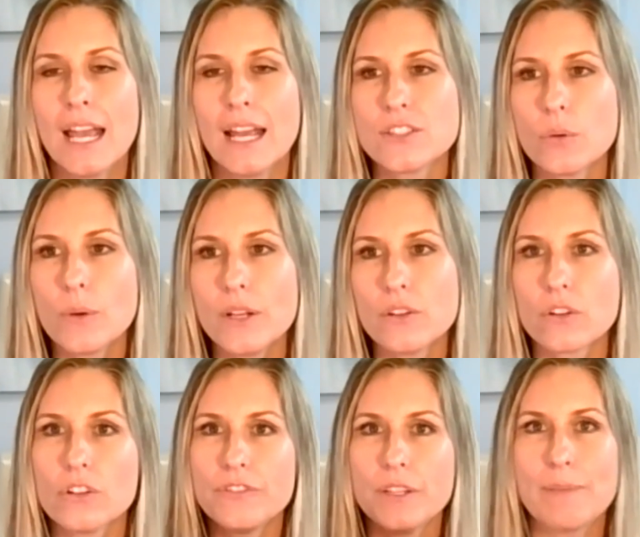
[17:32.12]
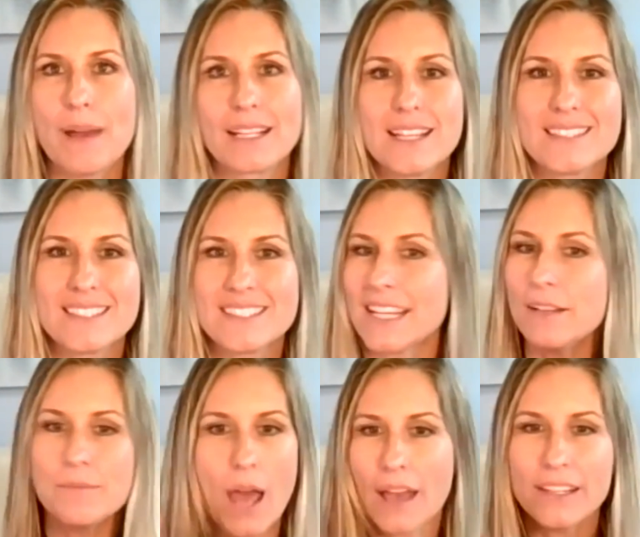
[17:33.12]
And so what neurofeedback does is say,
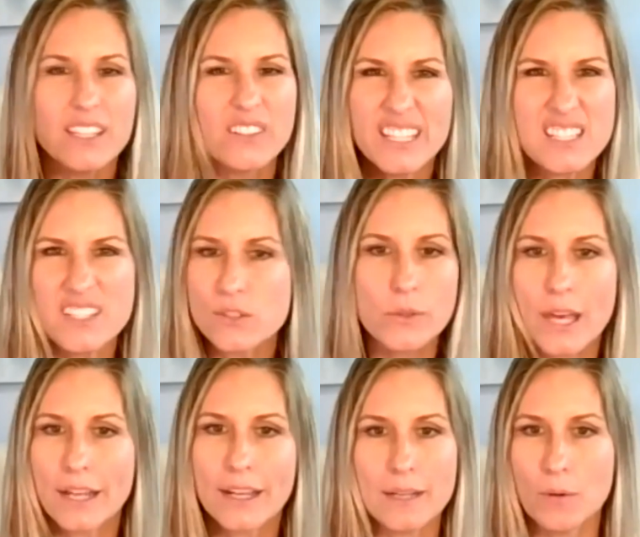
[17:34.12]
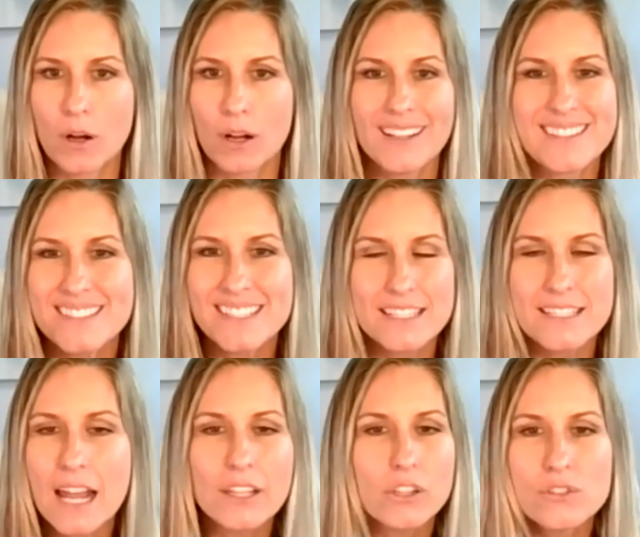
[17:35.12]
nah, you don't need to do that anymore. It's
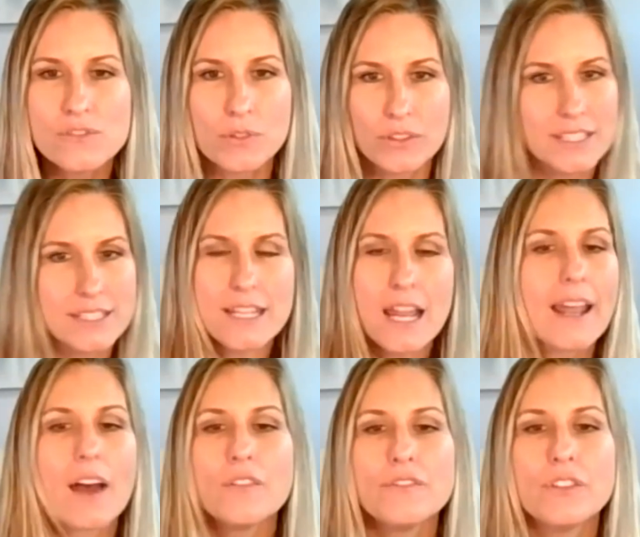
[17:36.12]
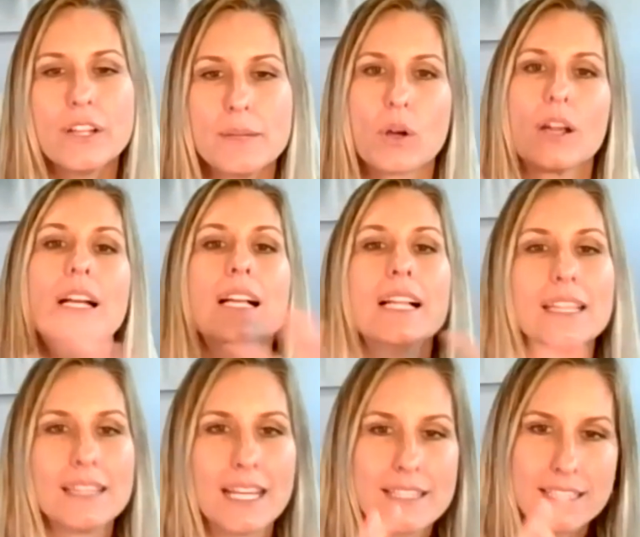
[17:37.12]
not useful. It's not helpful anymore.
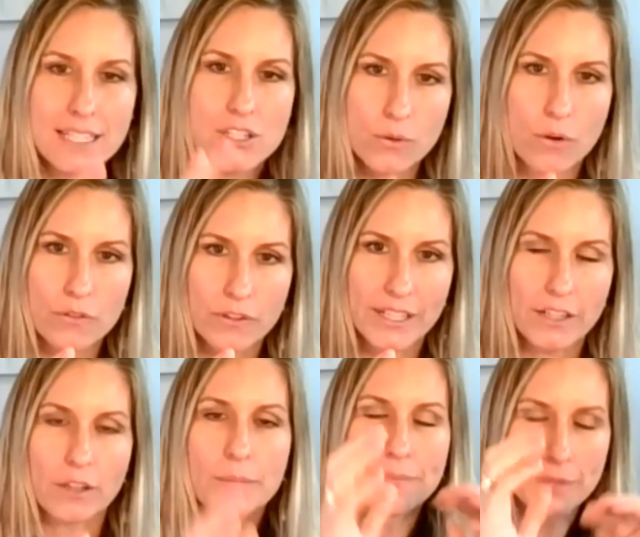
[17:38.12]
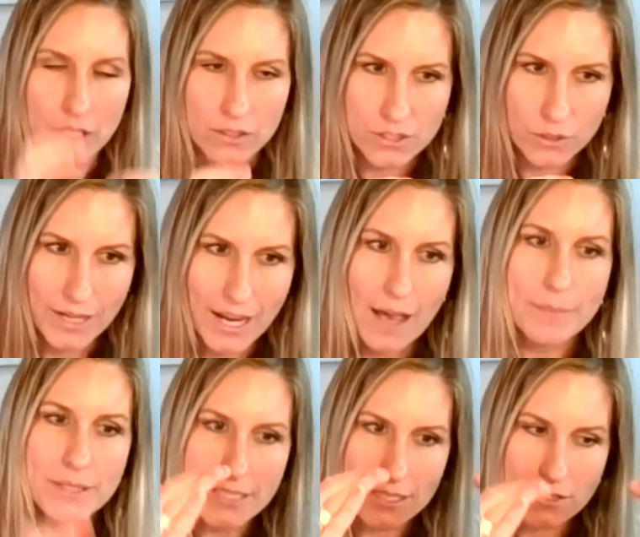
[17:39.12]
Let's get you over here. So what
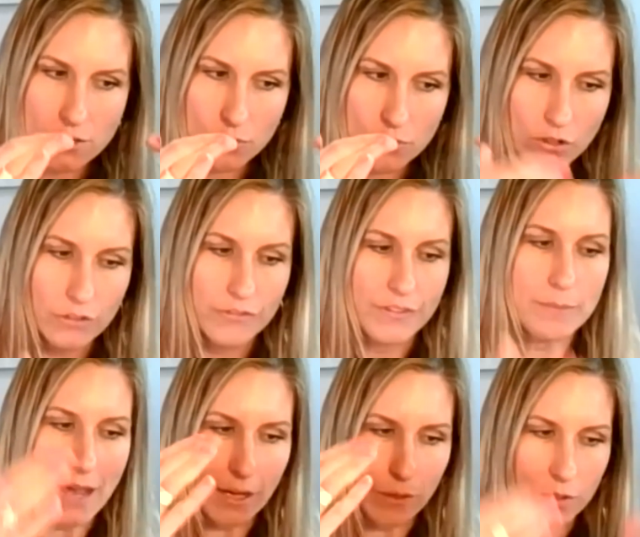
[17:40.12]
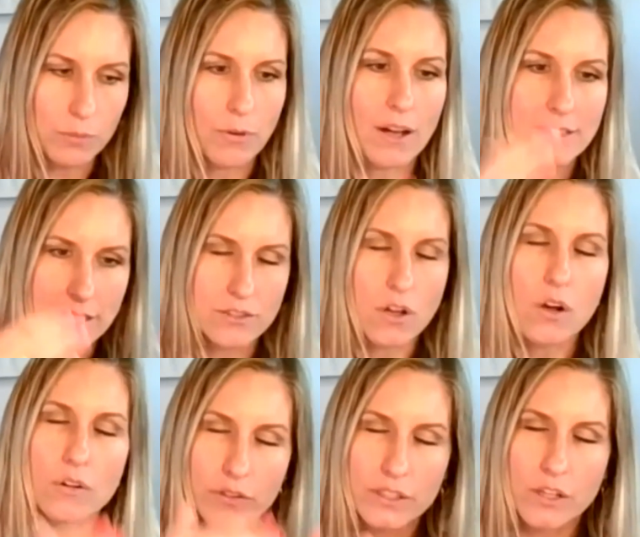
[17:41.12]
happens is through neurofeedback, when you process
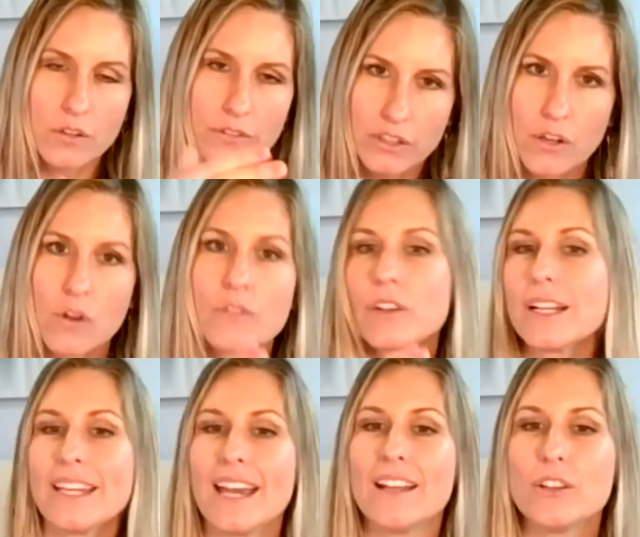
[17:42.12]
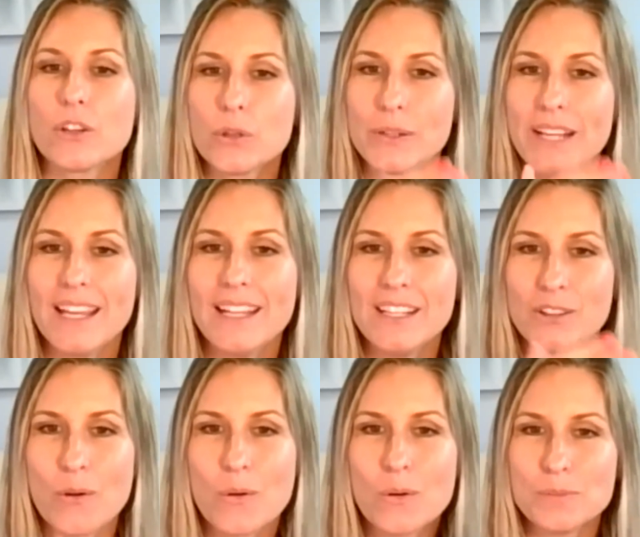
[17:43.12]
over and over and over again, you're creating
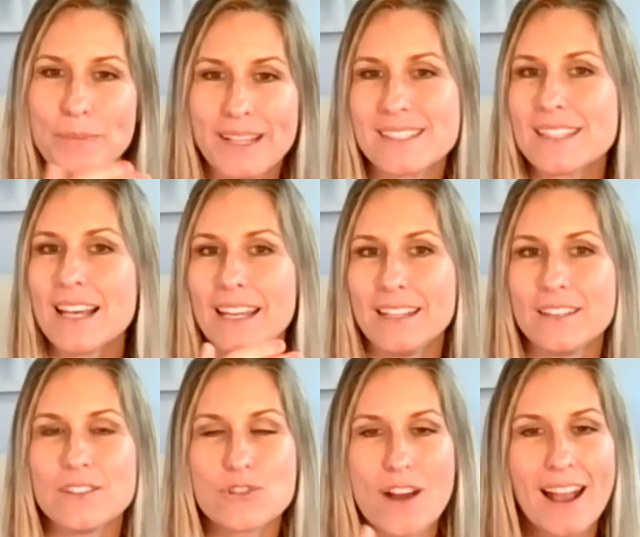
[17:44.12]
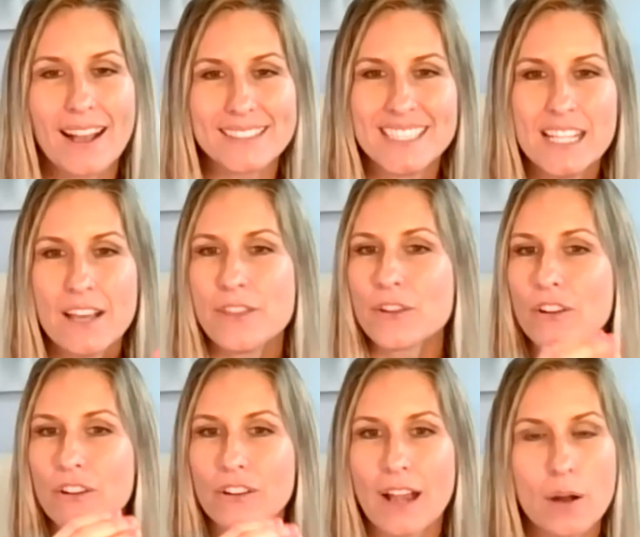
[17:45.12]
your old baseline tracks that
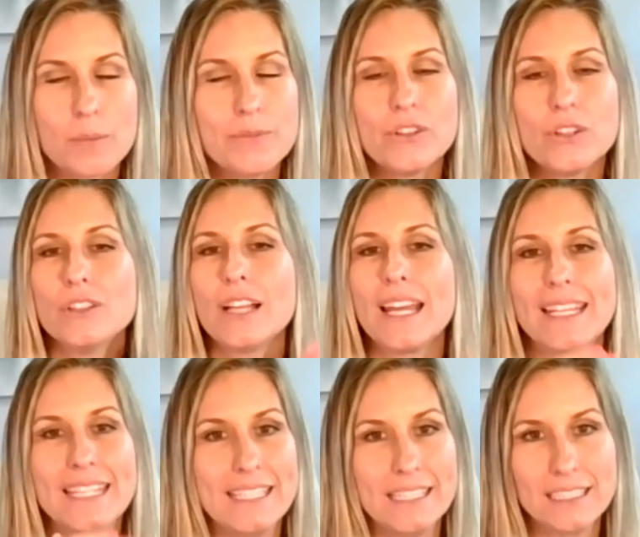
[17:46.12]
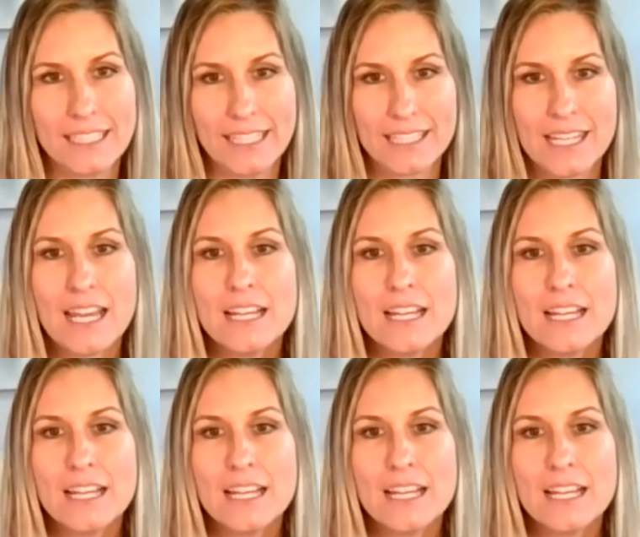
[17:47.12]
are helpful and healing.